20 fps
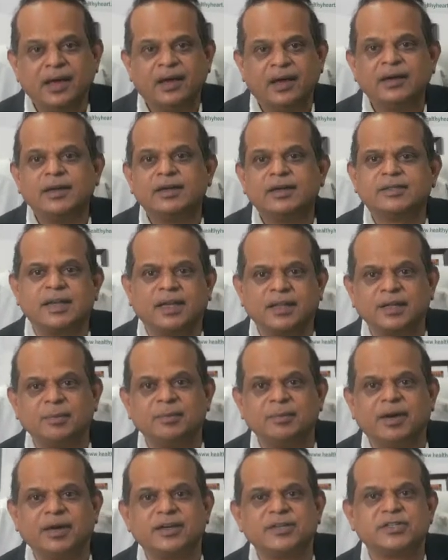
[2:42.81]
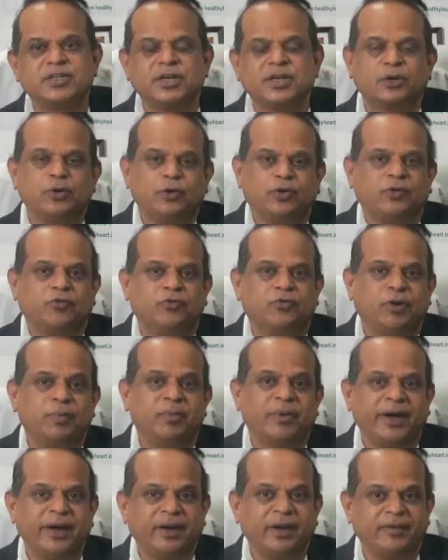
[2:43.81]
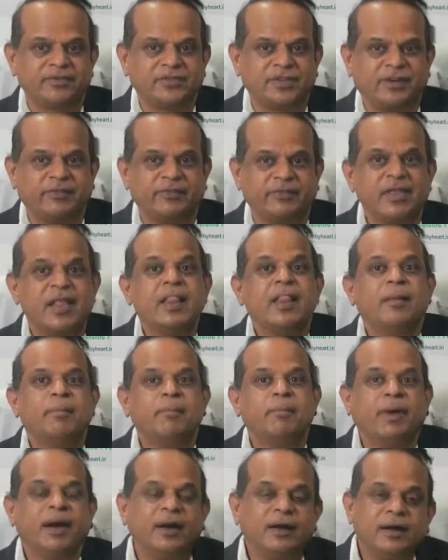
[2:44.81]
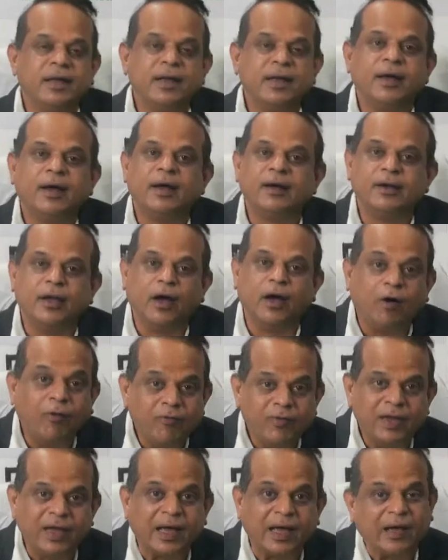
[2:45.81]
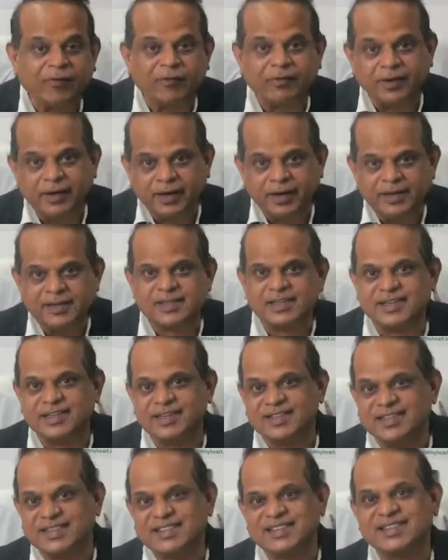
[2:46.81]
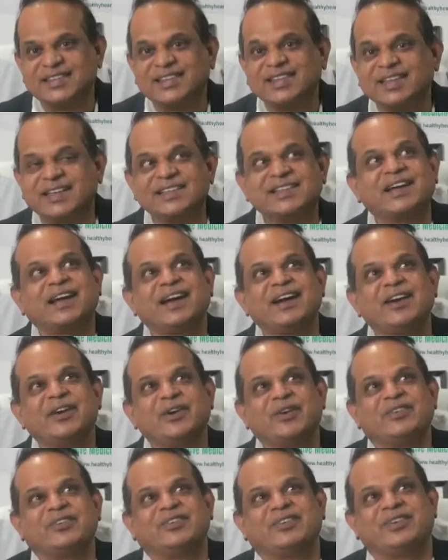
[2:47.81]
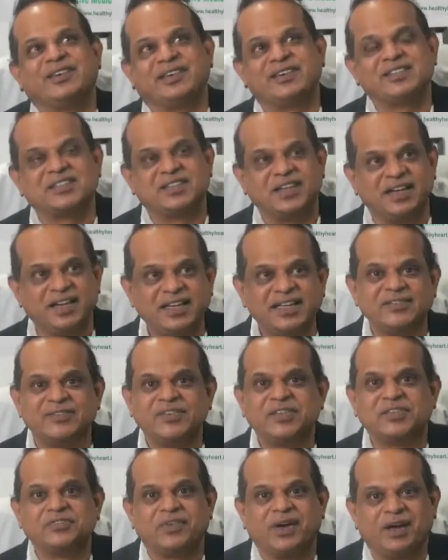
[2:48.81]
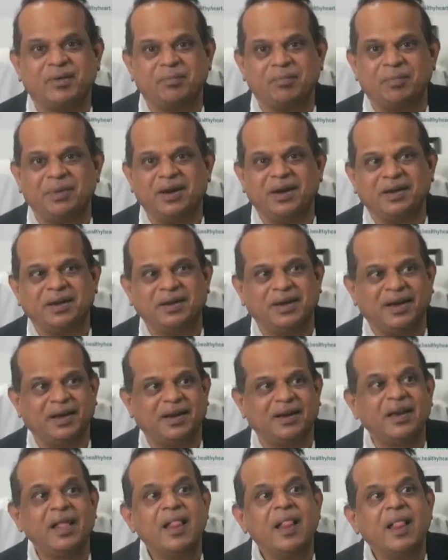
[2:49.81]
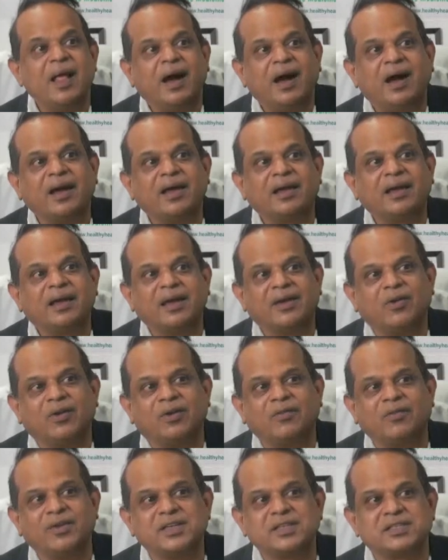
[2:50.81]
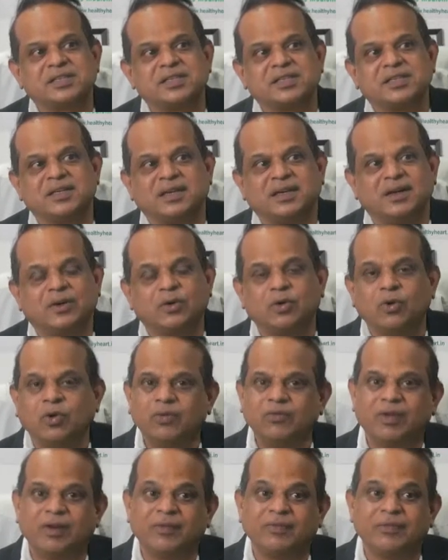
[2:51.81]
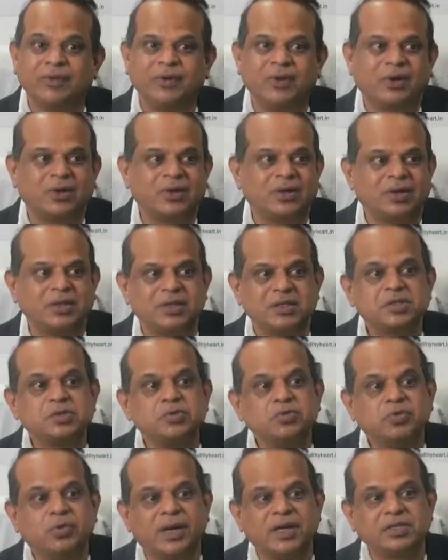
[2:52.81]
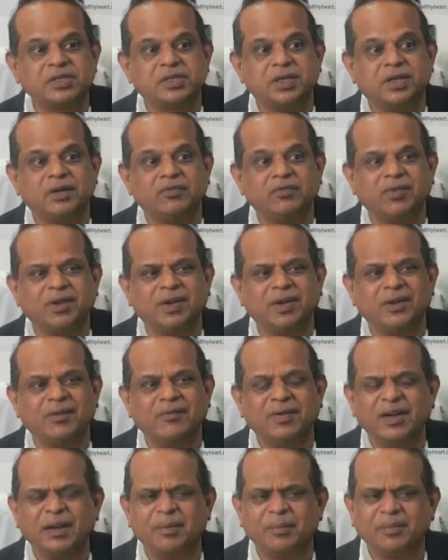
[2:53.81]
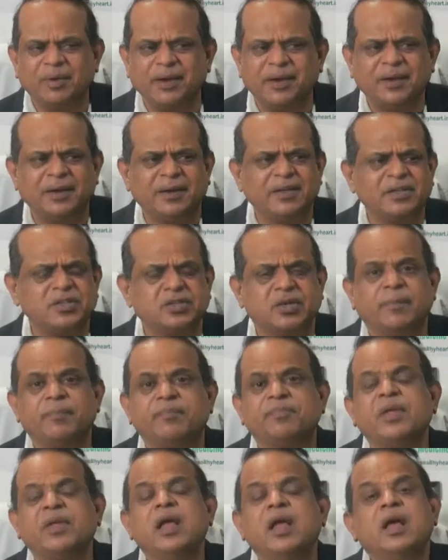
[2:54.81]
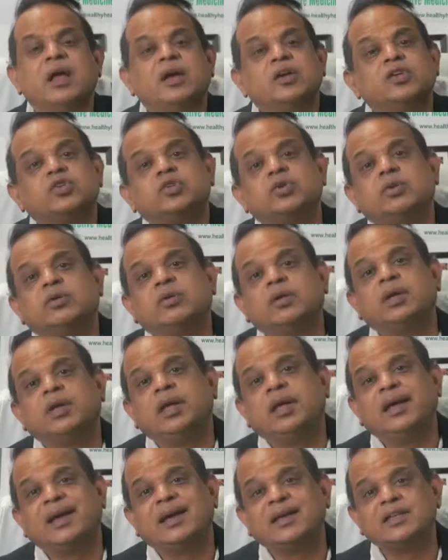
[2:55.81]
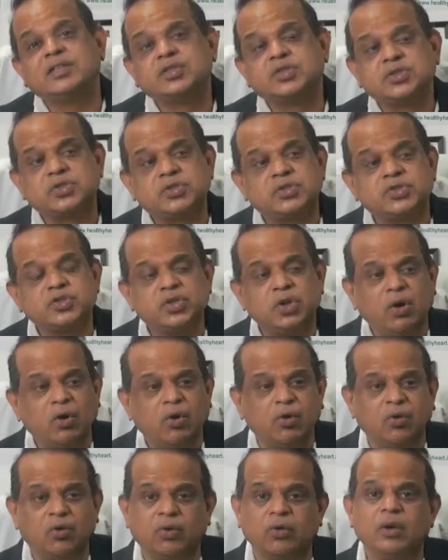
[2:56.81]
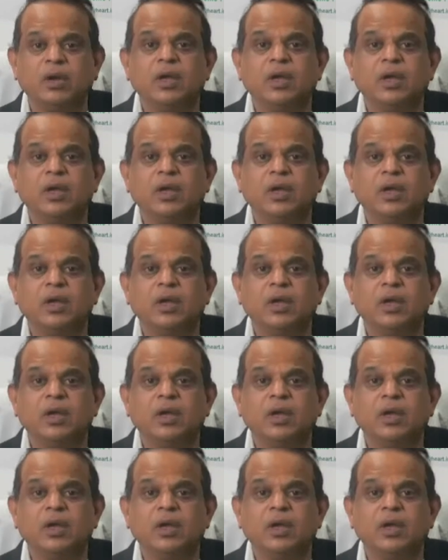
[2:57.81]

It is nothing but it's a chloroform kind of stuff. But now we have reasons. There's a kind of studies which we have done. I can always quote one of the doctors who has done William Reed some. So he has shown